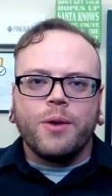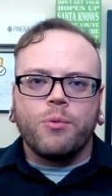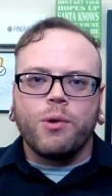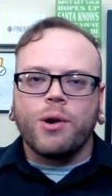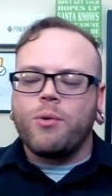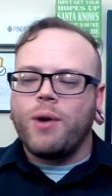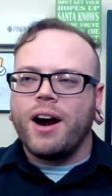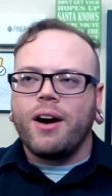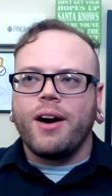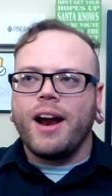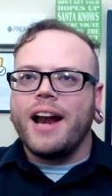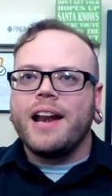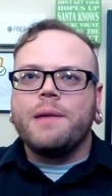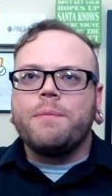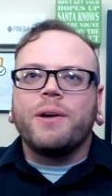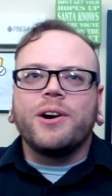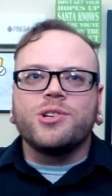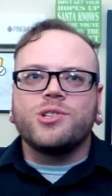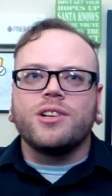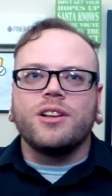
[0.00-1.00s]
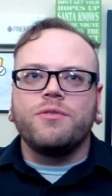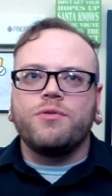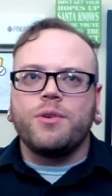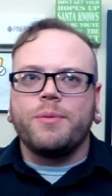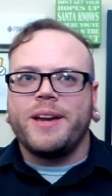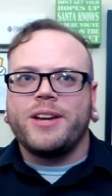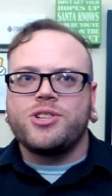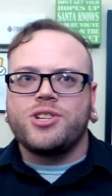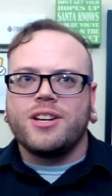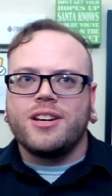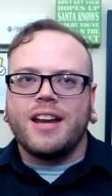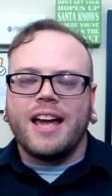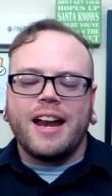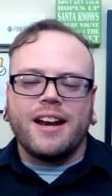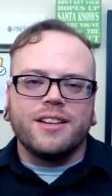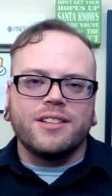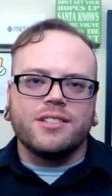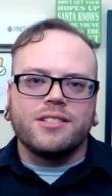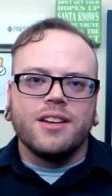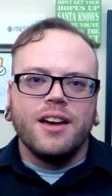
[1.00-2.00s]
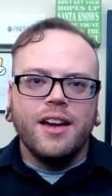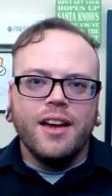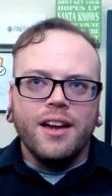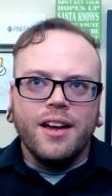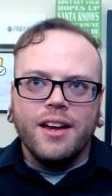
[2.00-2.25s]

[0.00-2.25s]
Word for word: require any personal information and is